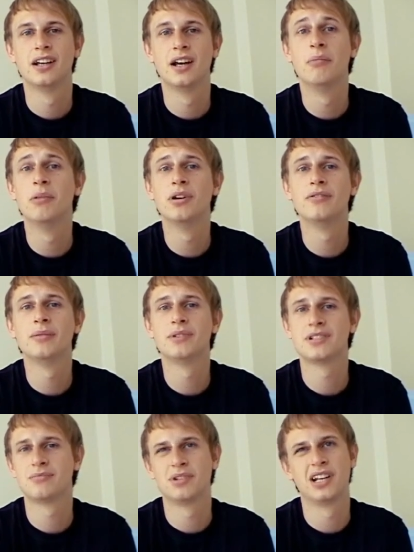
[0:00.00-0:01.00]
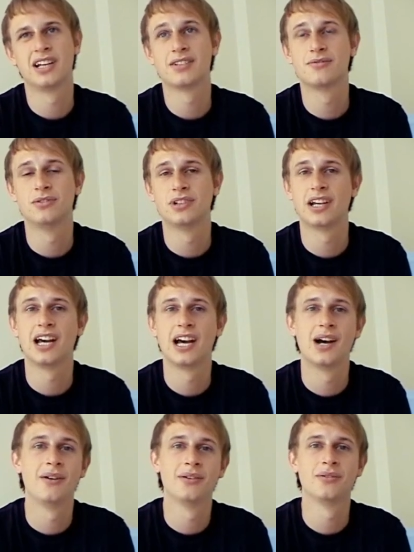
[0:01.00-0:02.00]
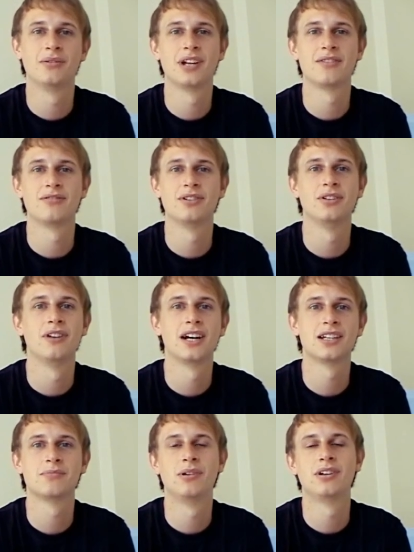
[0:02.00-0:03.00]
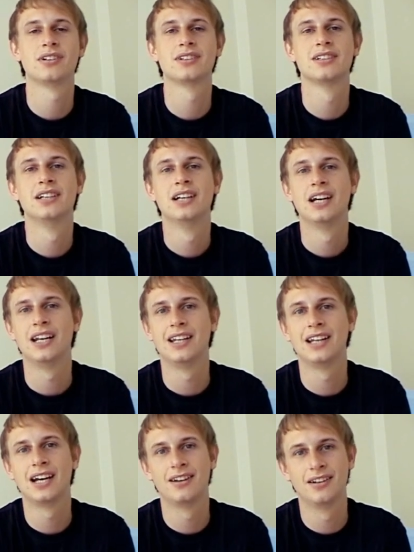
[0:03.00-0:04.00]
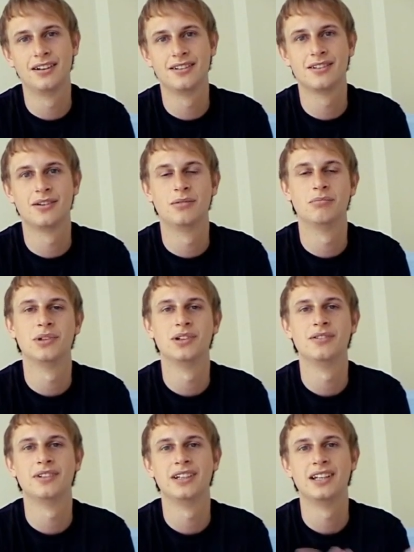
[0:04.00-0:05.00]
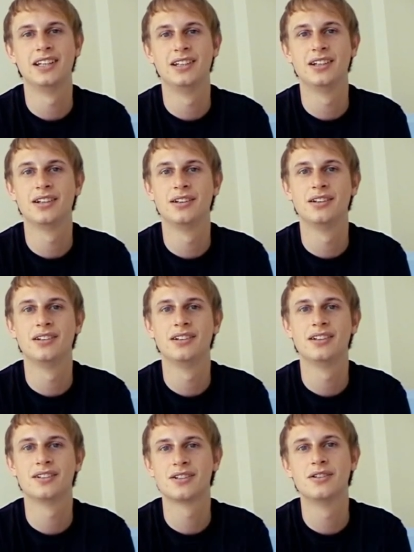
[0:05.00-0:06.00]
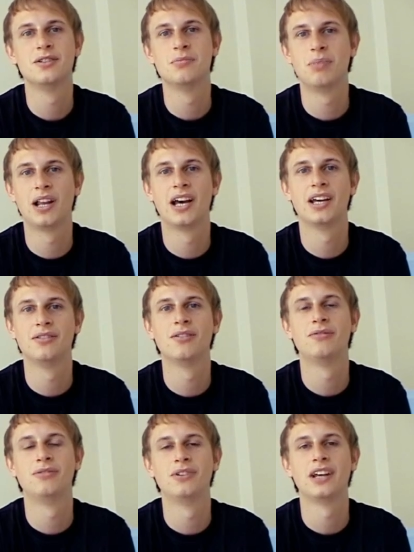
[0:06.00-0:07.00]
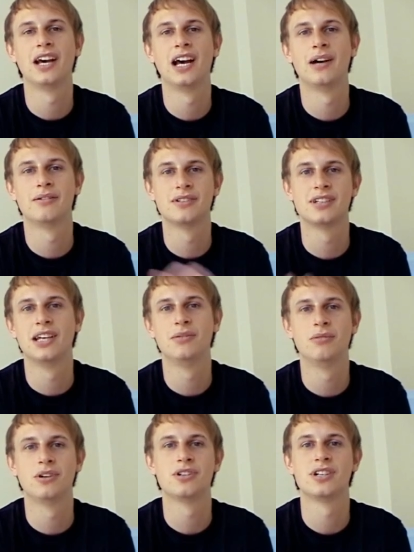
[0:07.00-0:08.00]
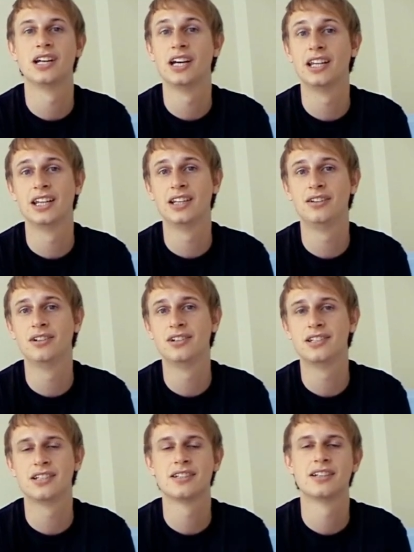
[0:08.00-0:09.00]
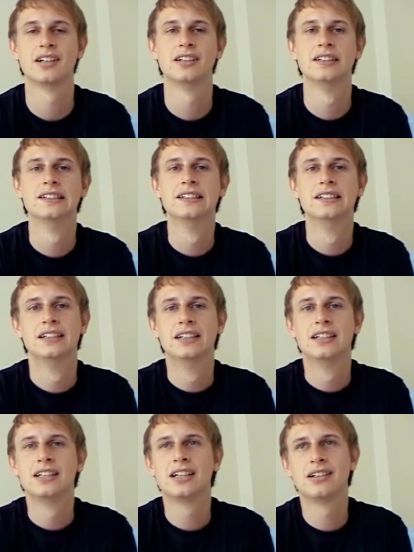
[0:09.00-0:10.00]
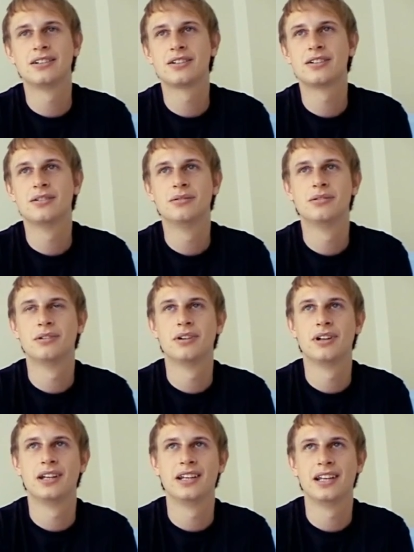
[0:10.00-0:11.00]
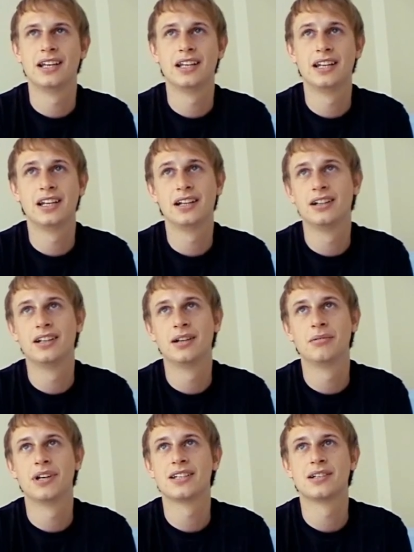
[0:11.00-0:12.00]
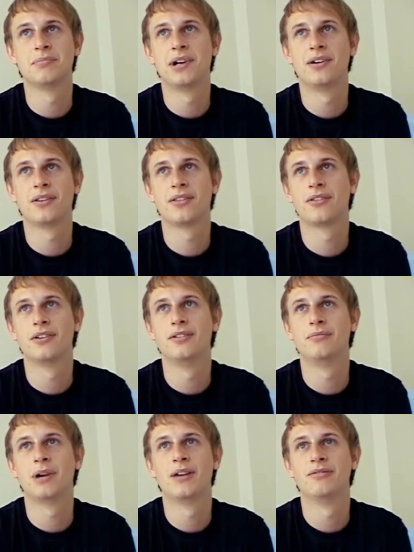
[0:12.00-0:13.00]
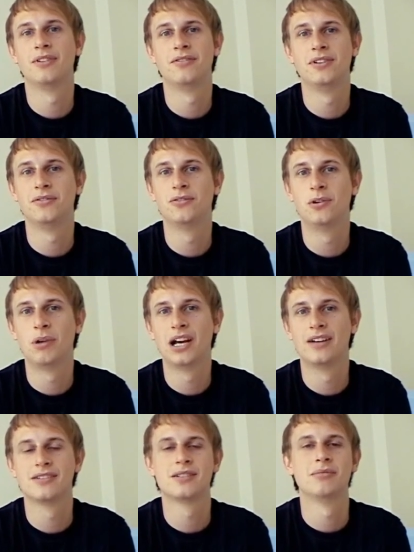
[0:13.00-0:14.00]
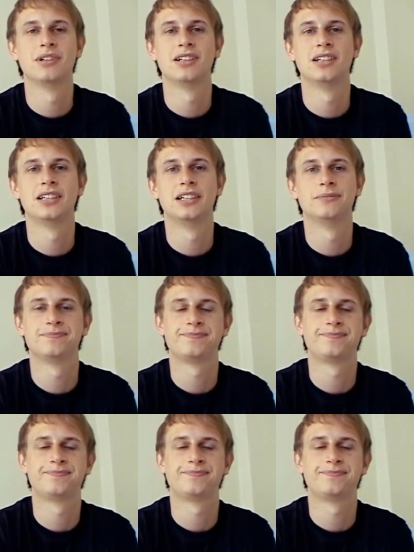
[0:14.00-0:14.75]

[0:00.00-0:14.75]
a movie which will last 48 hours or whatever on your Xbox, and it downloads the whole movie, and then you can, as soon as you play it, you've got 48 hours to keep watching it, and then you lose it. So it costs you, in England, I'm guessing about £3.50, £4, something like that.